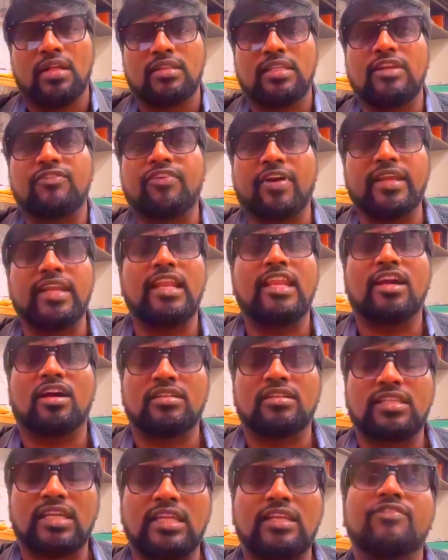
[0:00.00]
Then finally,
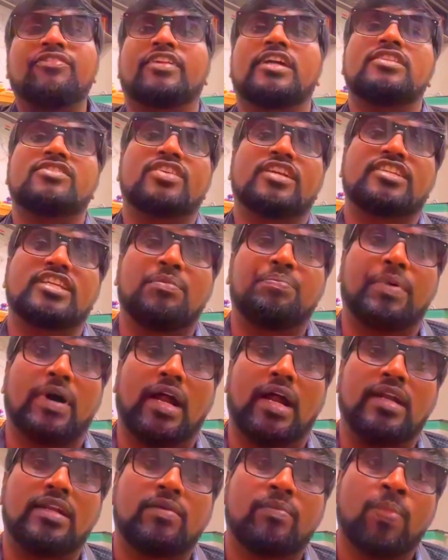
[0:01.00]
on the infrastructure
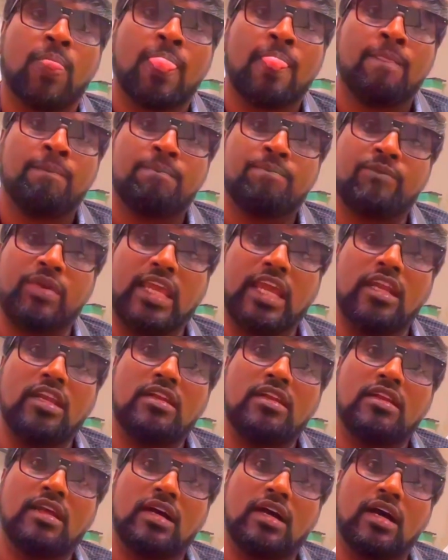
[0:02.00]
part, we
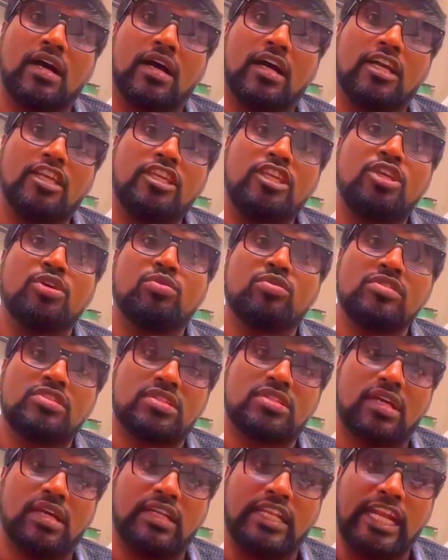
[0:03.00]
can
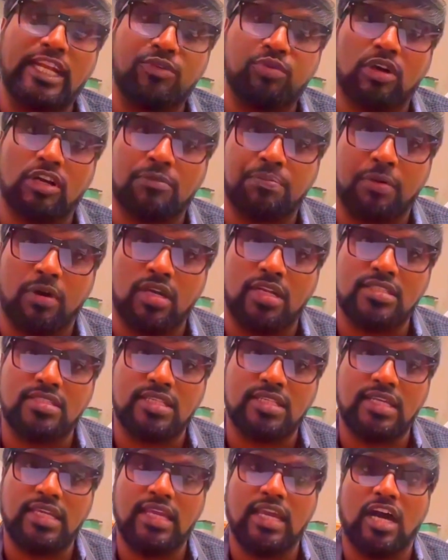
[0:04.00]
use a network
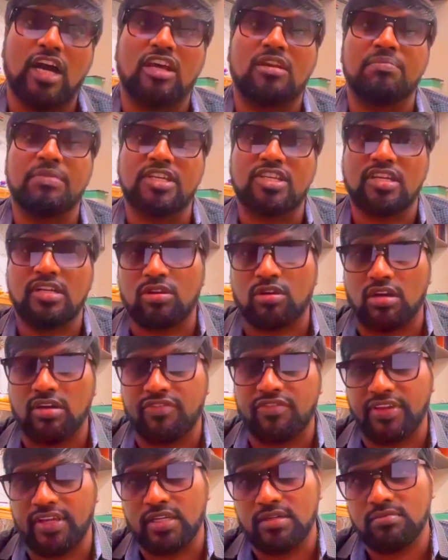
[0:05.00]
policy or machine
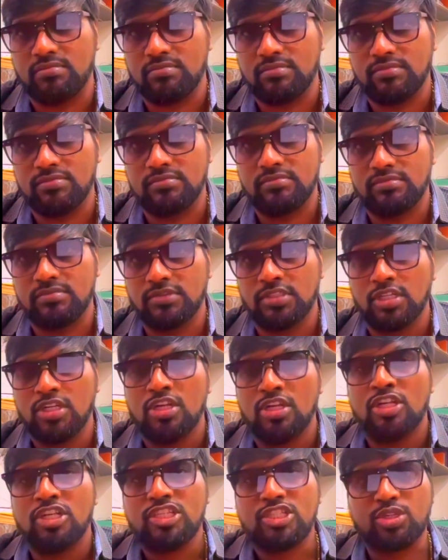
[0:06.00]
config.
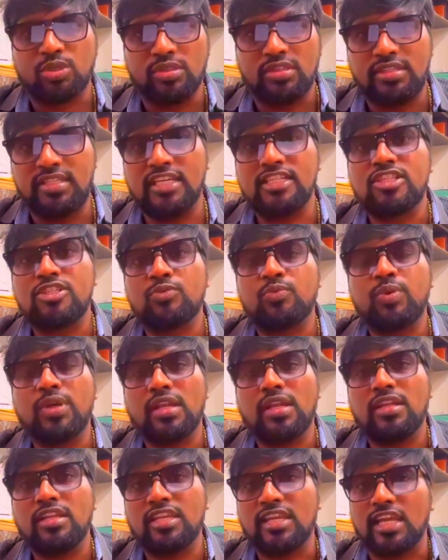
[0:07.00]
So this
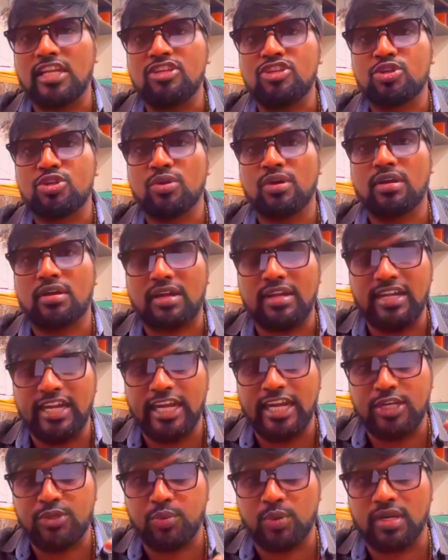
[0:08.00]
will ensure
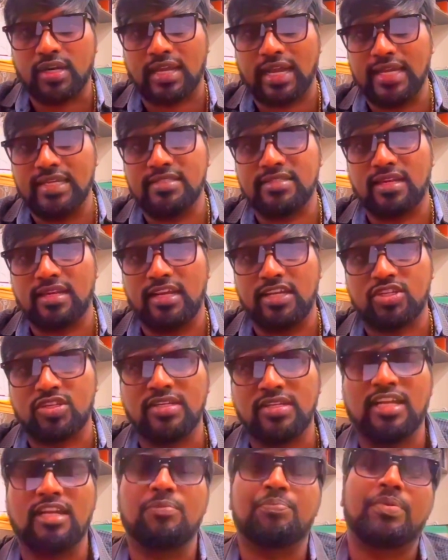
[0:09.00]
network
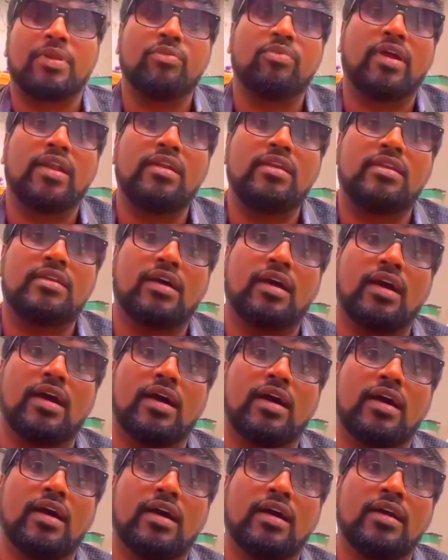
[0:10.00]
isolation and prevent
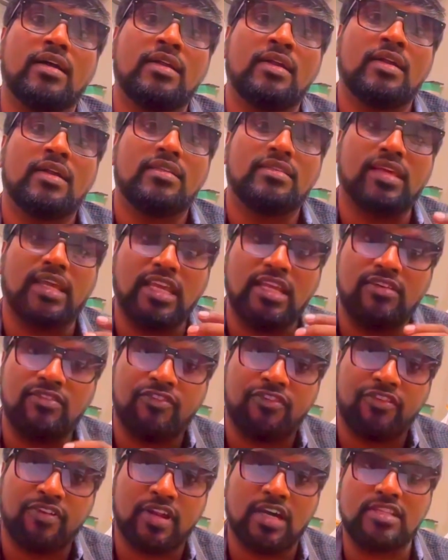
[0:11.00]
the
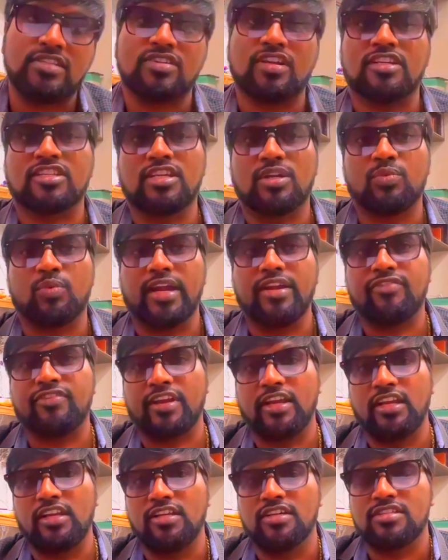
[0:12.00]
infrastructure-wide
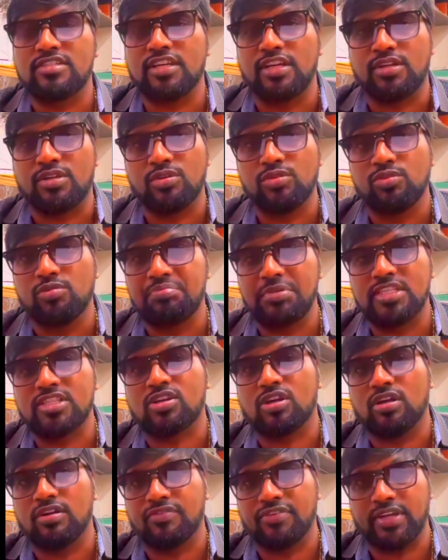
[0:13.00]
failures due to
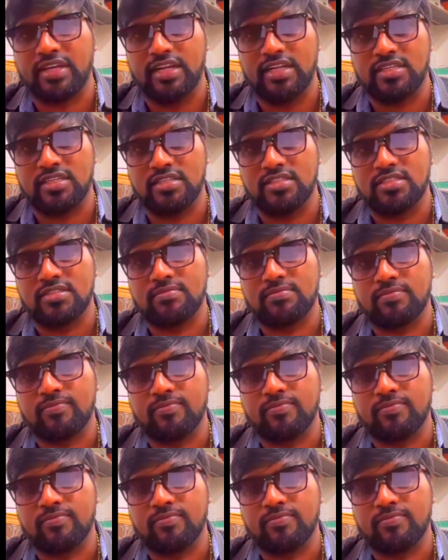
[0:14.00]
misconfigurations.